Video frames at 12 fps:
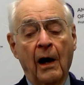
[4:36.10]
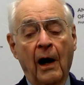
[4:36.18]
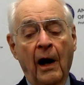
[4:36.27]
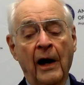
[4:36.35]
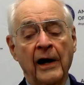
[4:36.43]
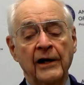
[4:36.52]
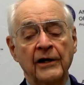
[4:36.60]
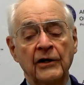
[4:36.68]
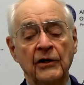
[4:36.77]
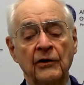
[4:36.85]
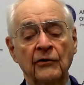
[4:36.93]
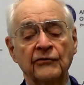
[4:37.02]
I
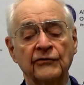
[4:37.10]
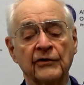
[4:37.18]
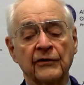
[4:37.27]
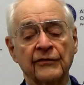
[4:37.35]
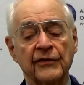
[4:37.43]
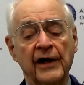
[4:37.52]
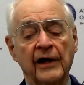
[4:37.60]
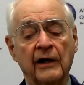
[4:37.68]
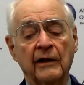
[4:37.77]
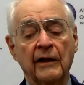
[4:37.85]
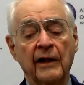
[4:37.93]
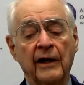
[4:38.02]
used to
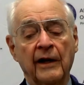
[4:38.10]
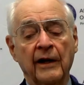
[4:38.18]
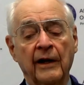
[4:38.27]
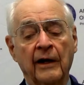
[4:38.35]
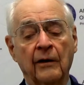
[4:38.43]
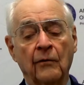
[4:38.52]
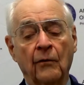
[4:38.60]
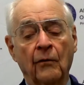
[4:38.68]
think that it